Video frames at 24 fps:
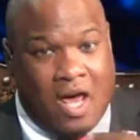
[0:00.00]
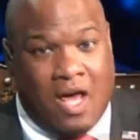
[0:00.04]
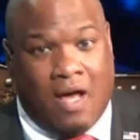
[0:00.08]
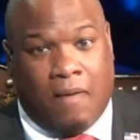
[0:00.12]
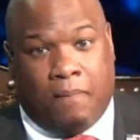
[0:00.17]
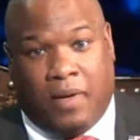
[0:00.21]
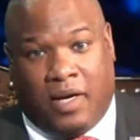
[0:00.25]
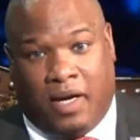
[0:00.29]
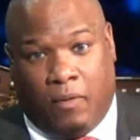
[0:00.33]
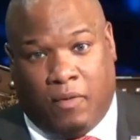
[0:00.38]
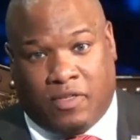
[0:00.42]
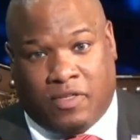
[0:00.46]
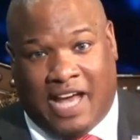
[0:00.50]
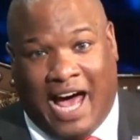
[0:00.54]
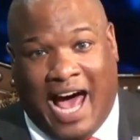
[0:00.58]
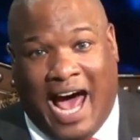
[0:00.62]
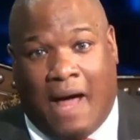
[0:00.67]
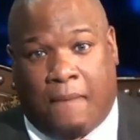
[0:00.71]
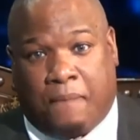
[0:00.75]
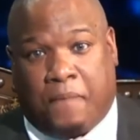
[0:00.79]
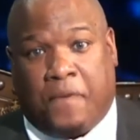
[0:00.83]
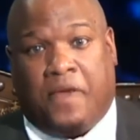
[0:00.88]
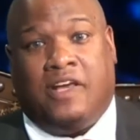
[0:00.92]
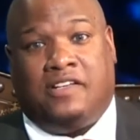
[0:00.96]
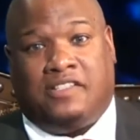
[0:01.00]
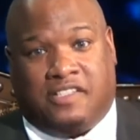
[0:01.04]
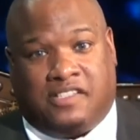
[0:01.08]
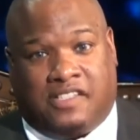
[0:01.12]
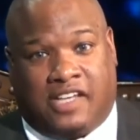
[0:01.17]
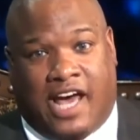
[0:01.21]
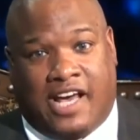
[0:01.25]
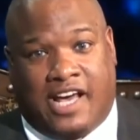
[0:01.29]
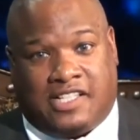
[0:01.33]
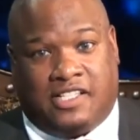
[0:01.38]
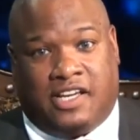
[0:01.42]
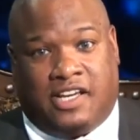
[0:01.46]
But it was after his
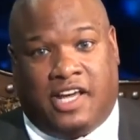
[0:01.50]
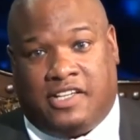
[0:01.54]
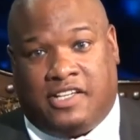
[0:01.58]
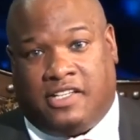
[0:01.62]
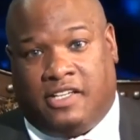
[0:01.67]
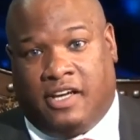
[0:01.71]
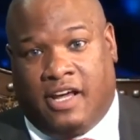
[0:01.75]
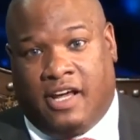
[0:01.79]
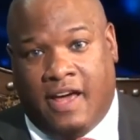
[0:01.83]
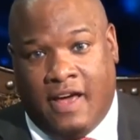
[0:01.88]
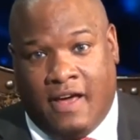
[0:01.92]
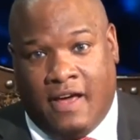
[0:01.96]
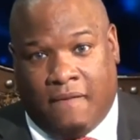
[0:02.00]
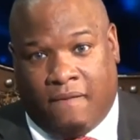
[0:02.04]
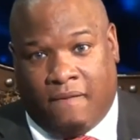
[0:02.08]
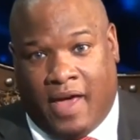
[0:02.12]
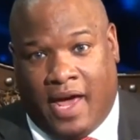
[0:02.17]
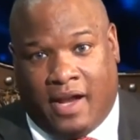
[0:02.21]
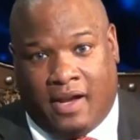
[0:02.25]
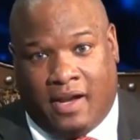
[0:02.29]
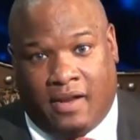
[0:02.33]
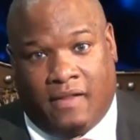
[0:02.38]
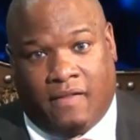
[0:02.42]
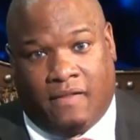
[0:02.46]
assassination that